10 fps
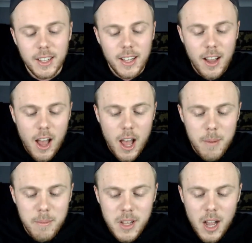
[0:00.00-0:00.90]

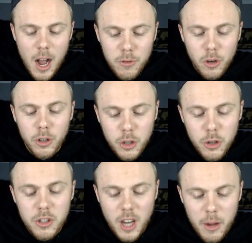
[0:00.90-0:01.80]
I've got
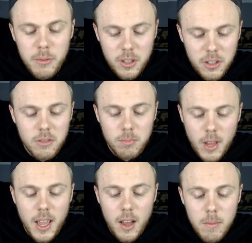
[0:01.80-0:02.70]
good notes
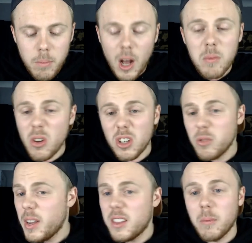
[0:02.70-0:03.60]
here, but I'm not going
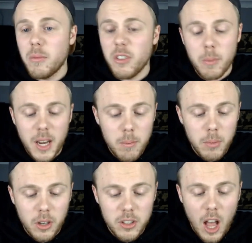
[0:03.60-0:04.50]
to read them for the minute,
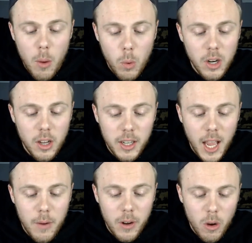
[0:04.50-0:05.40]
because I want to
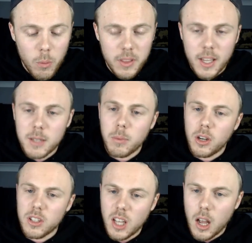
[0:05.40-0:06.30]
carry on with this, because